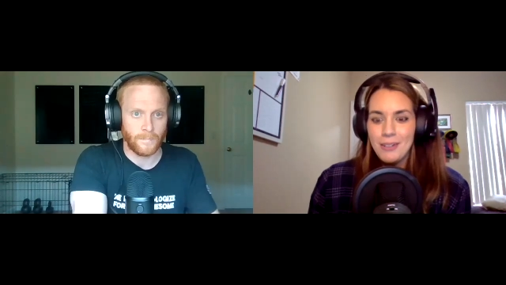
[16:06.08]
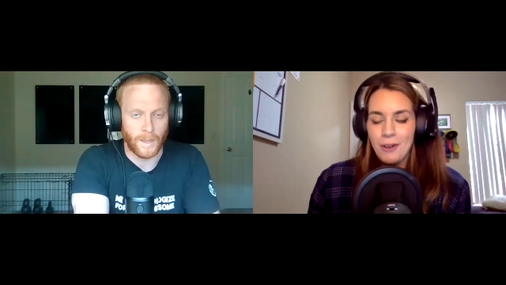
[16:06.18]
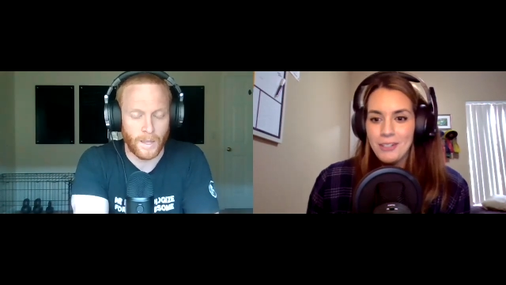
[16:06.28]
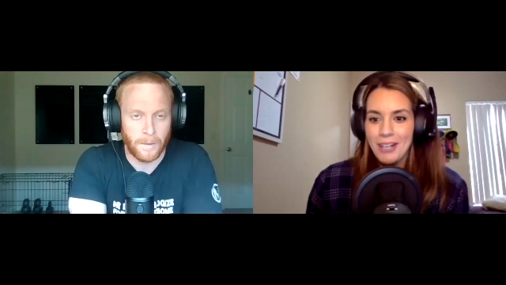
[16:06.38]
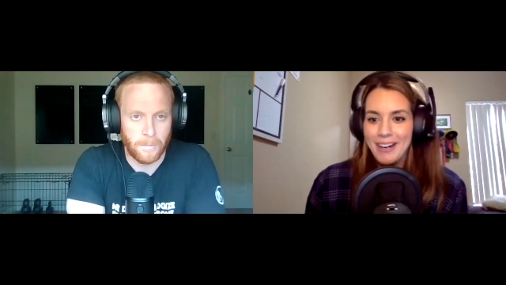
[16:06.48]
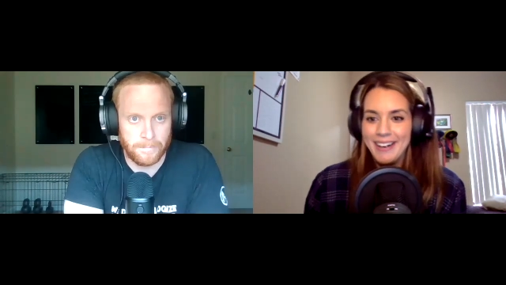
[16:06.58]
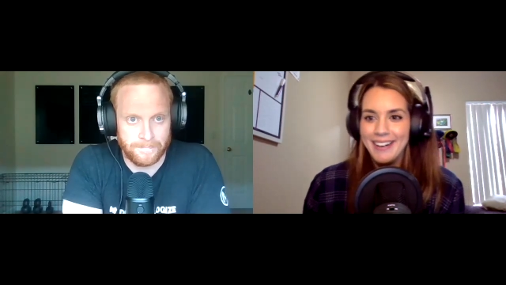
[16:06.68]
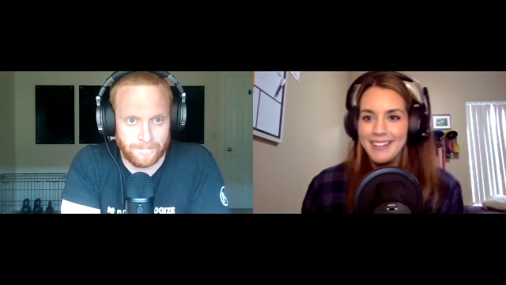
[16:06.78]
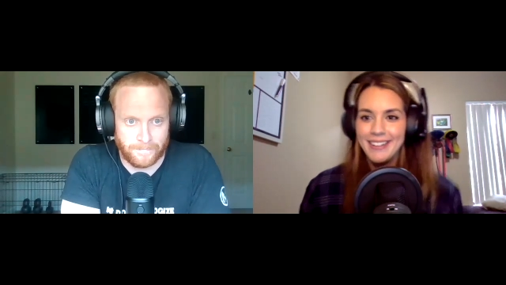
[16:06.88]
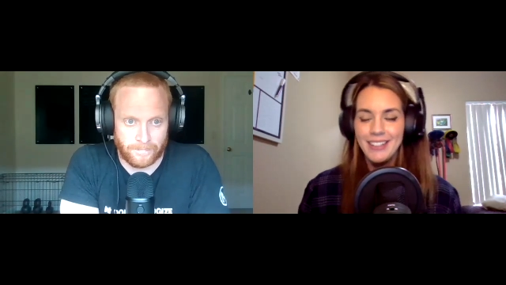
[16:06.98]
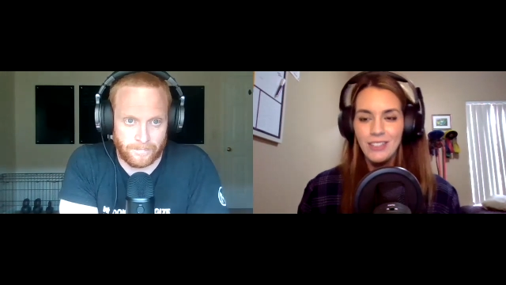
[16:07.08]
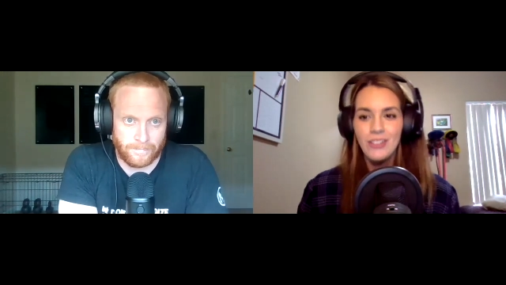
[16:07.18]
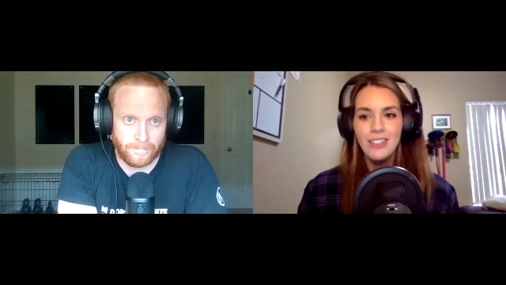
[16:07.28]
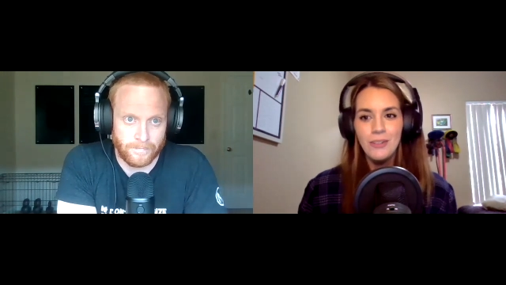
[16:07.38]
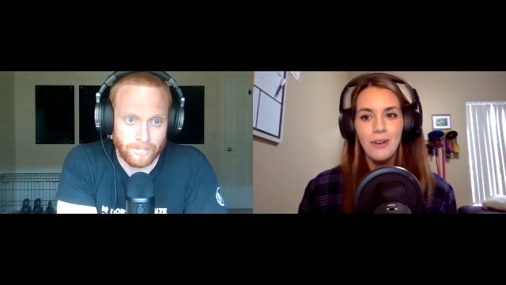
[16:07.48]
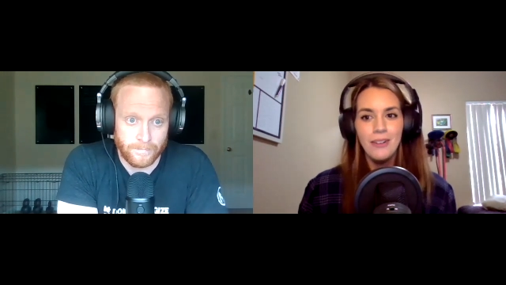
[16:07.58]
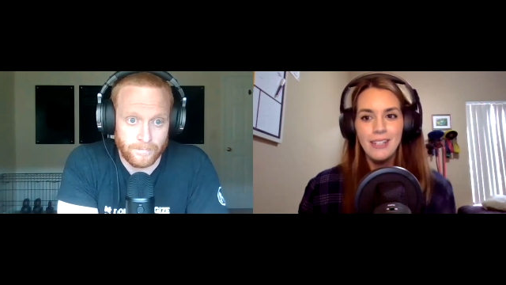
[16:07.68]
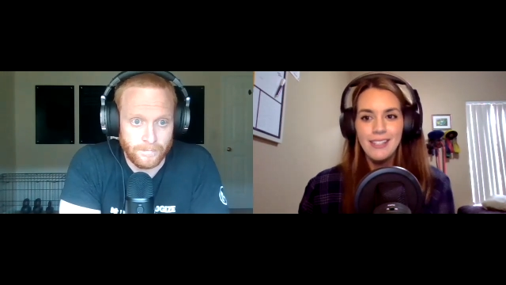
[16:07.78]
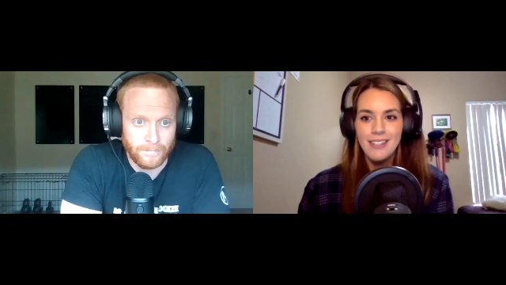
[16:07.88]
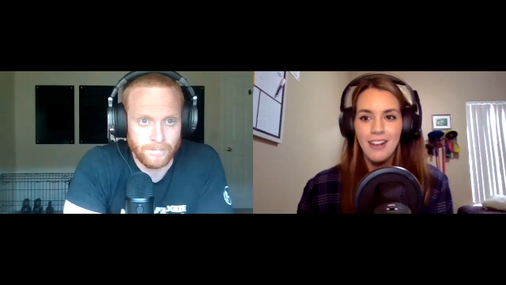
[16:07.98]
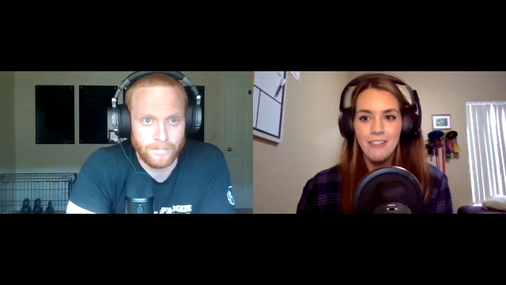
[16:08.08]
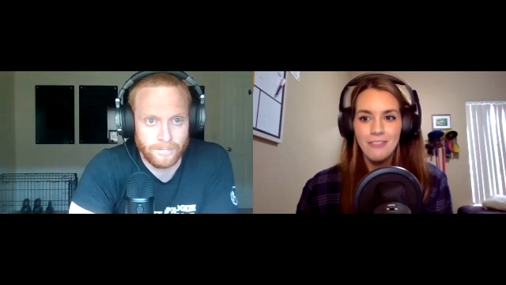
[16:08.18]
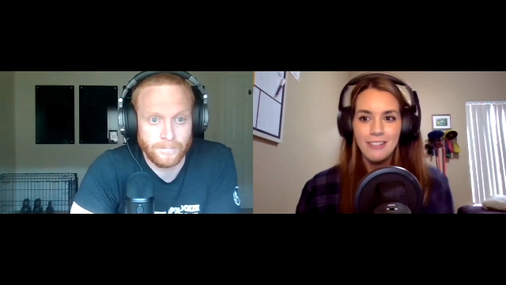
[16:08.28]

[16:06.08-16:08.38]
Speaker 1: doctor. like, you can do all this stuff,